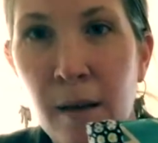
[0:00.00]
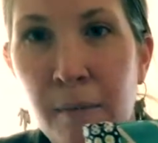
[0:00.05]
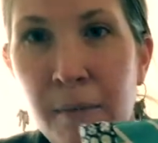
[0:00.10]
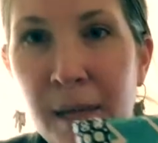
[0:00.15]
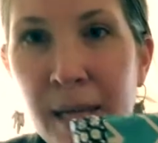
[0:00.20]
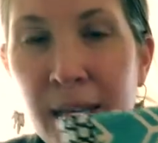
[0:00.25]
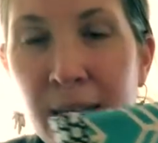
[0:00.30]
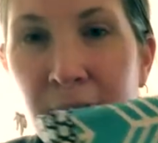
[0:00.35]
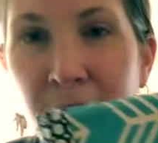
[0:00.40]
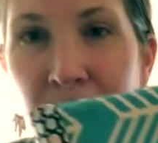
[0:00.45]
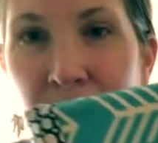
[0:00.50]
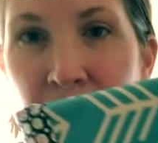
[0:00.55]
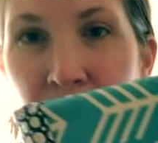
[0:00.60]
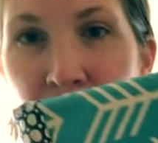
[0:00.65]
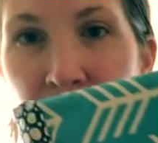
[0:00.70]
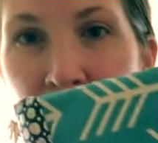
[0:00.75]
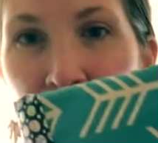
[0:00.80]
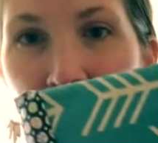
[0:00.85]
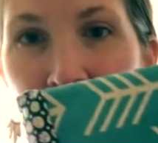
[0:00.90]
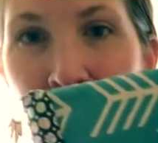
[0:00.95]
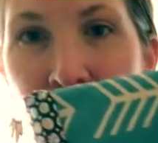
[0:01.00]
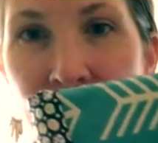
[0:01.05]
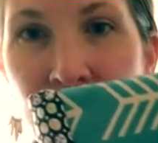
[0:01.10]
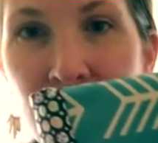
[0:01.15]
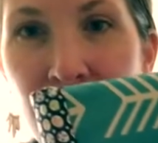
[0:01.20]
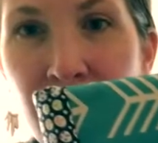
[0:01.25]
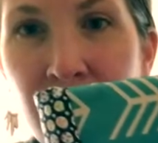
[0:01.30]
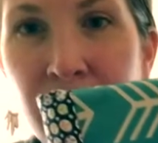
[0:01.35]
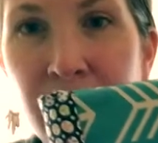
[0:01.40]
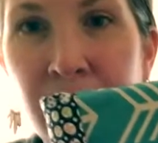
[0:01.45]
piece,
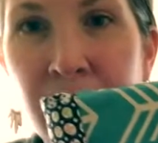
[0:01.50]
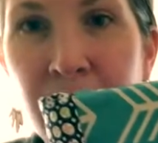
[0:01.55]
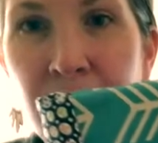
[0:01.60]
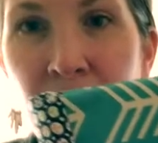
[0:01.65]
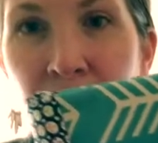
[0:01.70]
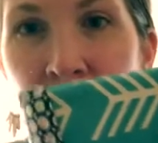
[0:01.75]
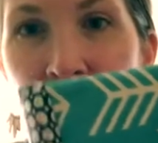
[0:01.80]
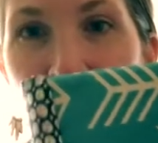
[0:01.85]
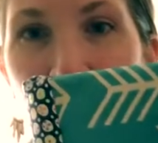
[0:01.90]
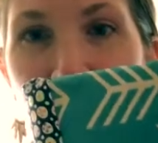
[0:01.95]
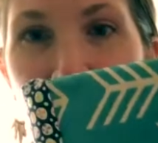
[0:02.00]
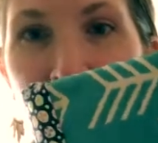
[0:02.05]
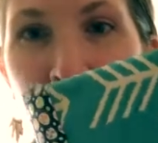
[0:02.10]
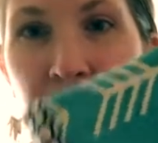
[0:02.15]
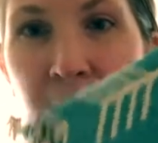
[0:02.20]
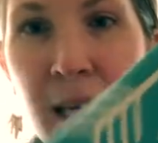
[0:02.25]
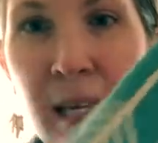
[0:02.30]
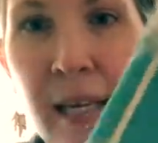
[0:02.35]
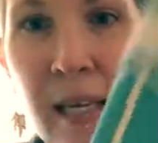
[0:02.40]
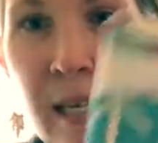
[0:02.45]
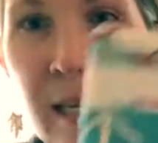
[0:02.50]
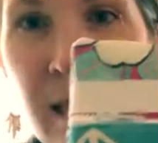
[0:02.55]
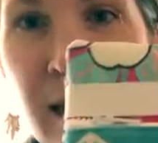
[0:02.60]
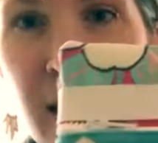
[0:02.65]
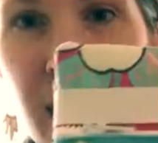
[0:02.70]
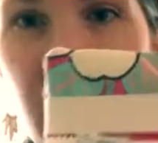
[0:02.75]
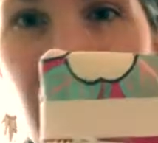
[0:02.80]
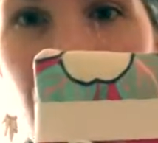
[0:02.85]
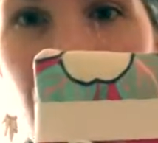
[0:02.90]
and it is